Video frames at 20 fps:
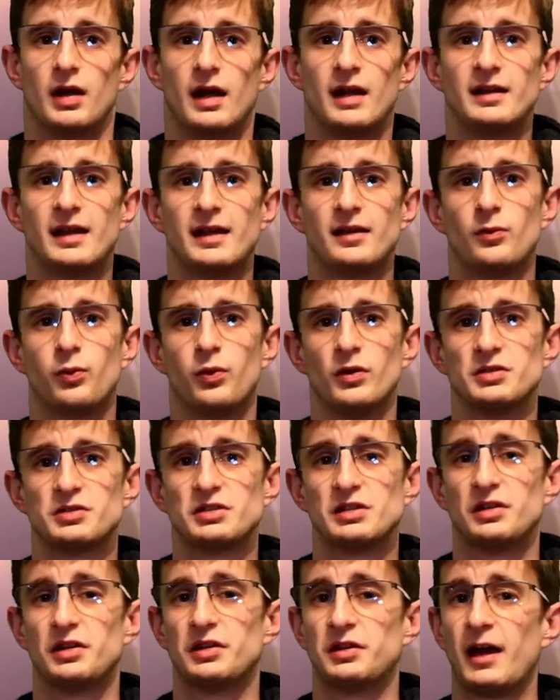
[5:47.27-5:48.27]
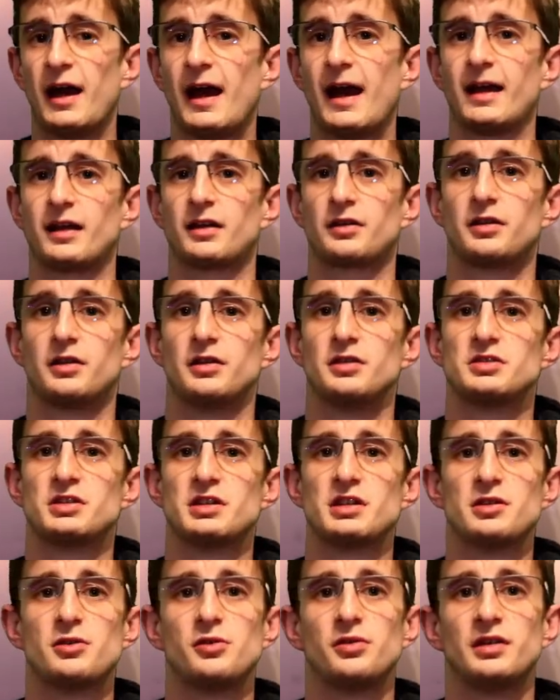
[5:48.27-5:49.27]
and then once she's attacked,
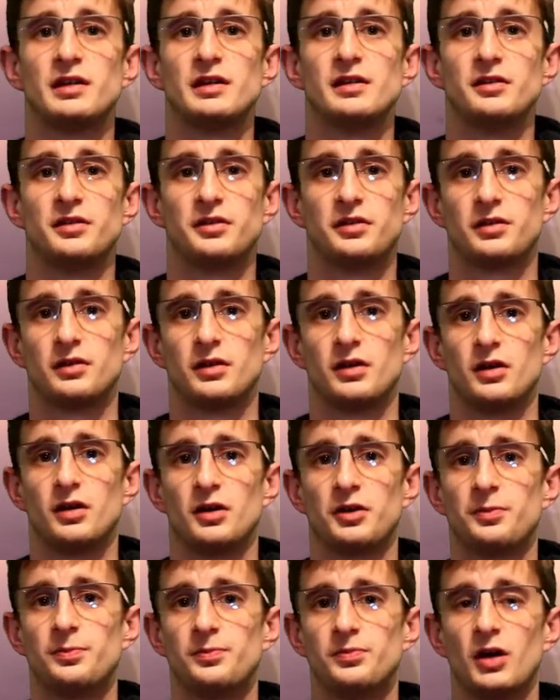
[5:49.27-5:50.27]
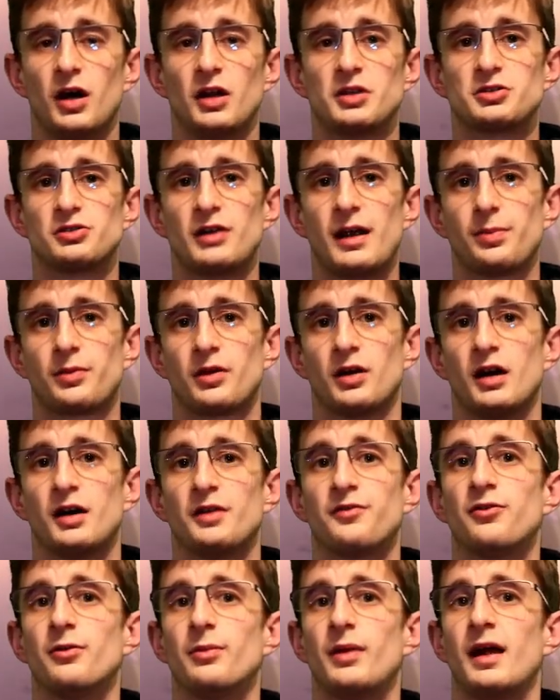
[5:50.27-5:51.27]
she uses a trap
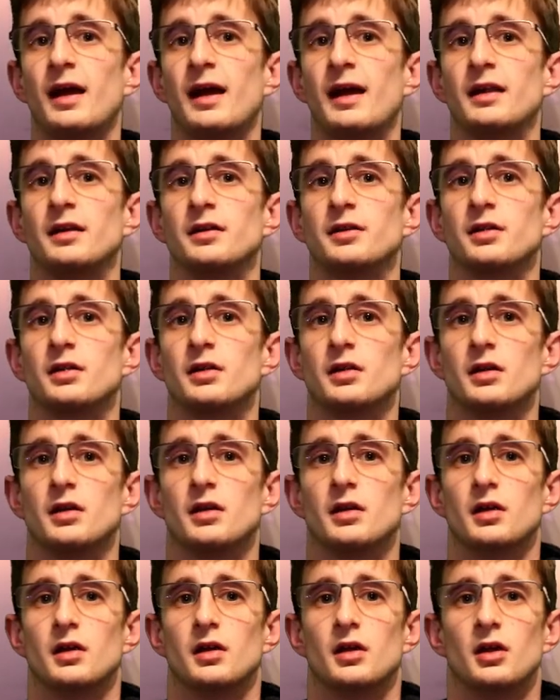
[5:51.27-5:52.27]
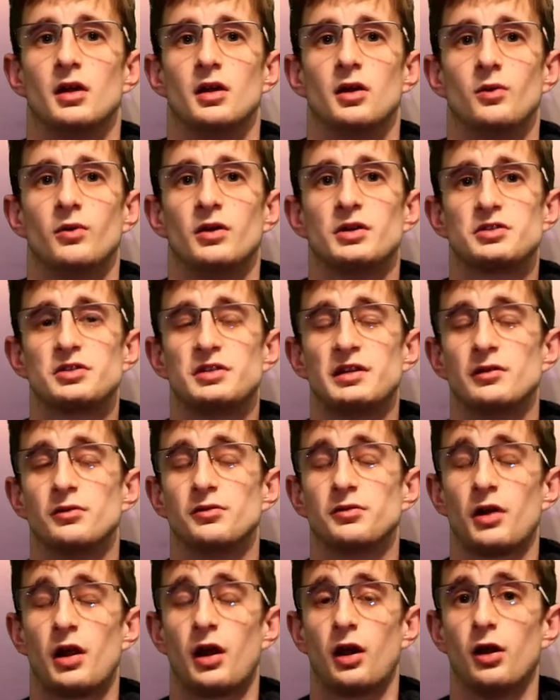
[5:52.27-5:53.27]
card from her hand, which
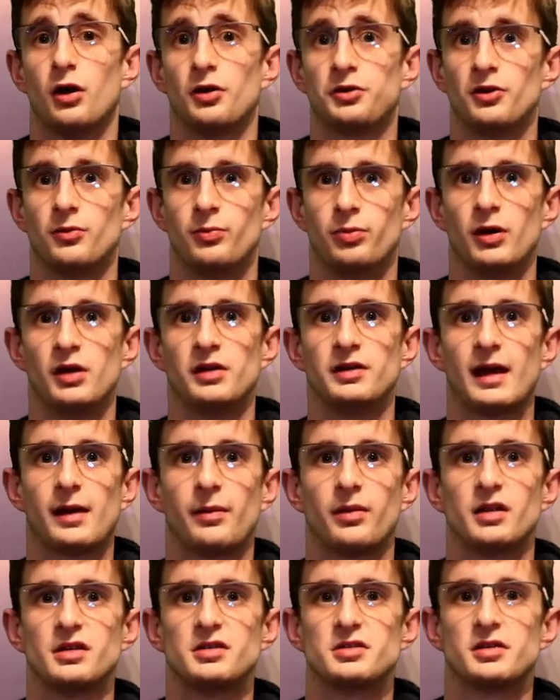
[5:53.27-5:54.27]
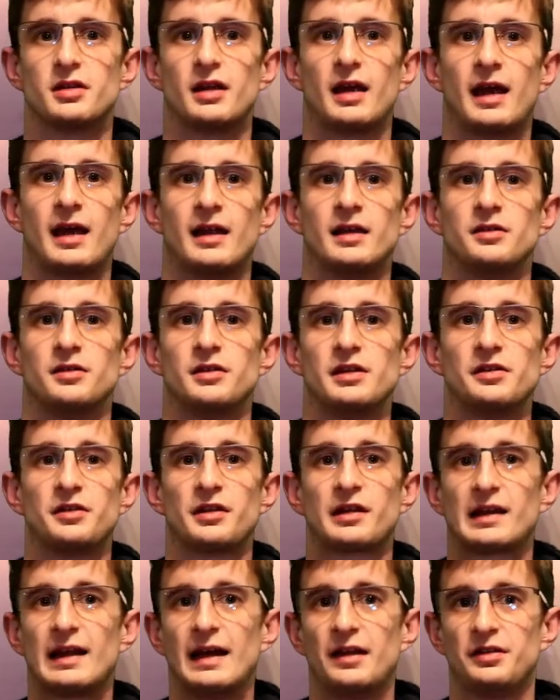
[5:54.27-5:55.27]
deals a lot of burn damage, and is
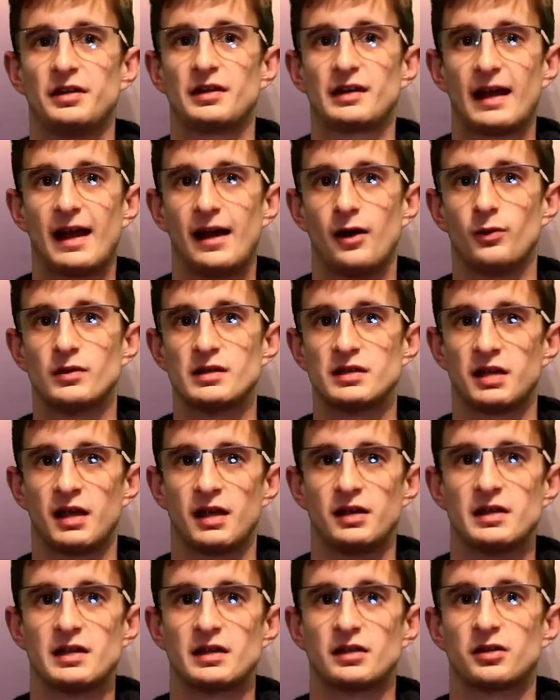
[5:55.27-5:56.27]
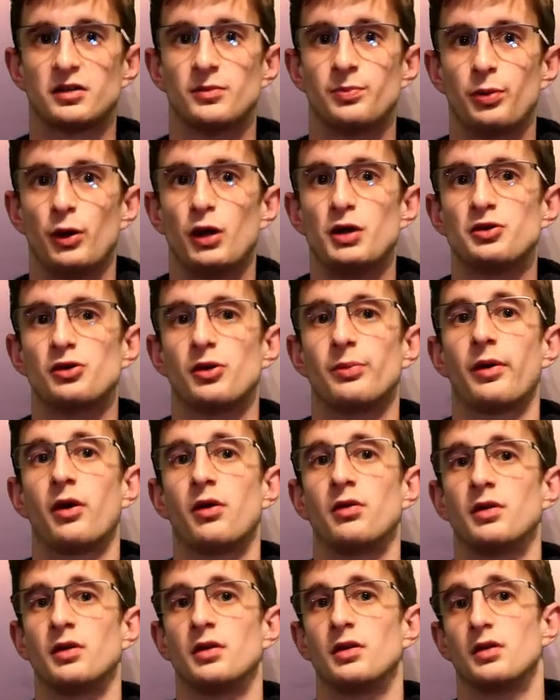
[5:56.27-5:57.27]
a classic AoE technique to burn your
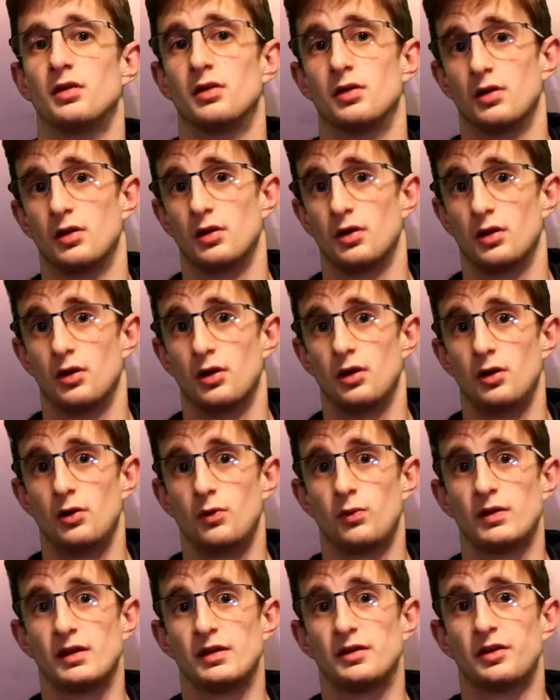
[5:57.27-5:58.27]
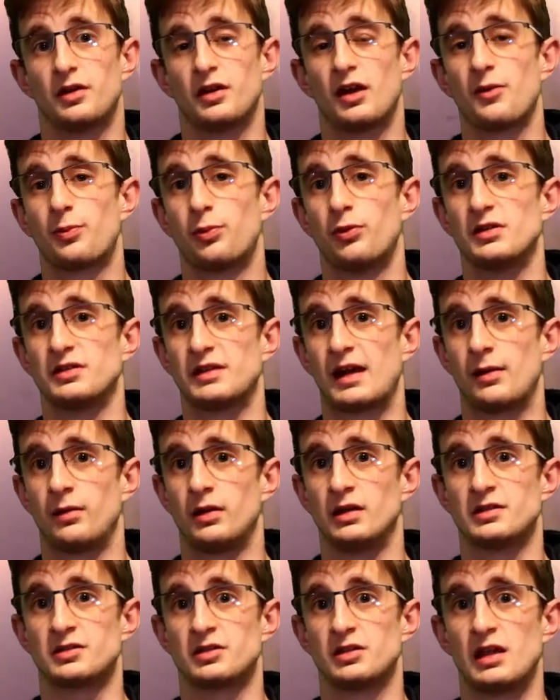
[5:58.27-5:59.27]
opponent with life point
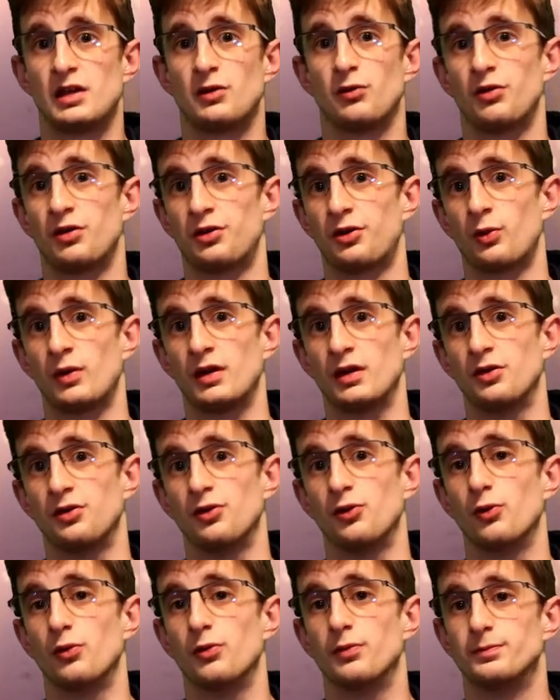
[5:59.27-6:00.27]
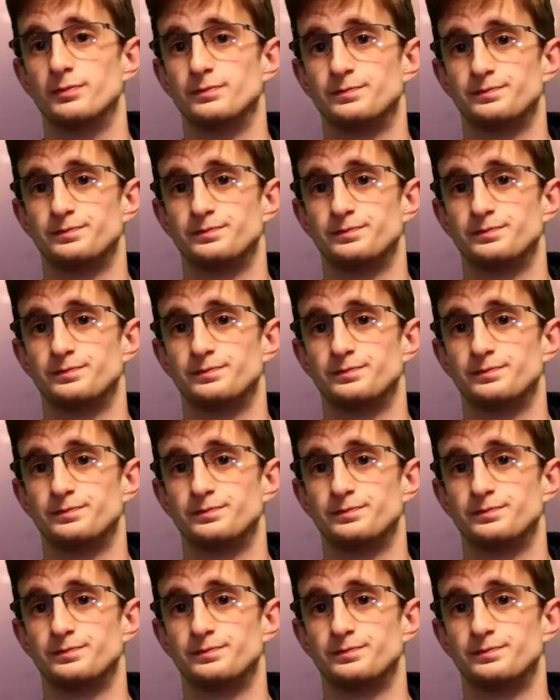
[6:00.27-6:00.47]
damage in order to win a duel.